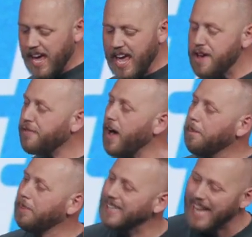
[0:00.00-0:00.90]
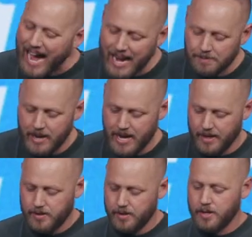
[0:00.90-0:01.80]
If a blind
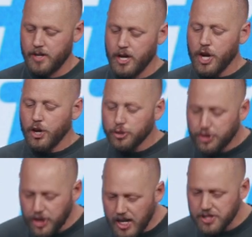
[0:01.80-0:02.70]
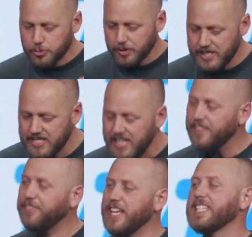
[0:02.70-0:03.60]
man who just
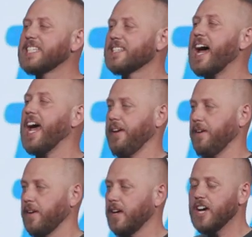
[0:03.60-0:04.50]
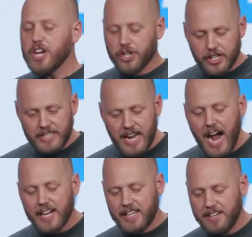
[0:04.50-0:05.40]
received his sight could
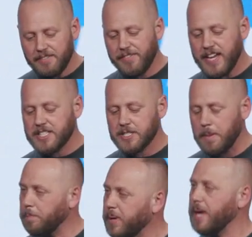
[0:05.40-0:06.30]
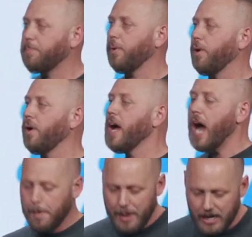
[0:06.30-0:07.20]
not convince people
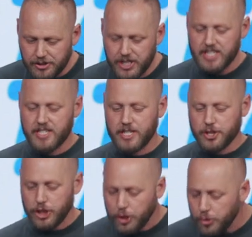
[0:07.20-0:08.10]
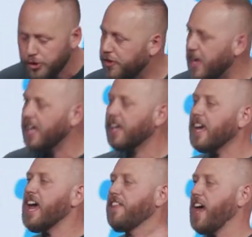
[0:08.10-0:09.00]
about Jesus, do you think
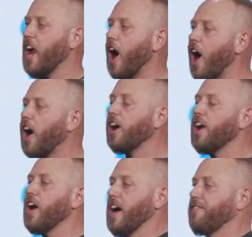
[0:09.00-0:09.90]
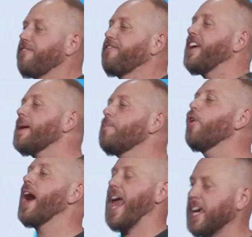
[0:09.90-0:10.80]
that our
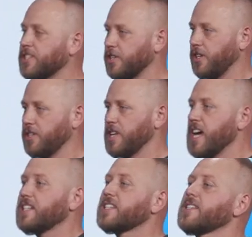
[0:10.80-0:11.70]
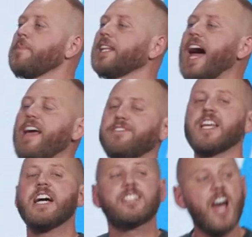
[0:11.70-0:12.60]
feeble answers to some of life's
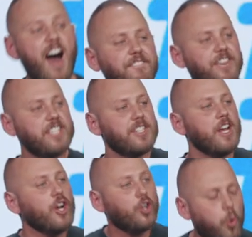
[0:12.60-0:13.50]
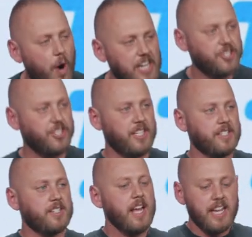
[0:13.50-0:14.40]
toughest
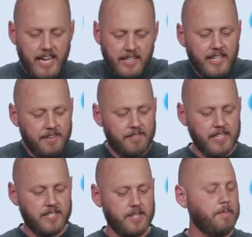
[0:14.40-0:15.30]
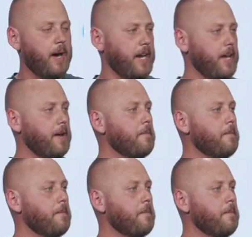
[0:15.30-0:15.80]
questions can convince somebody?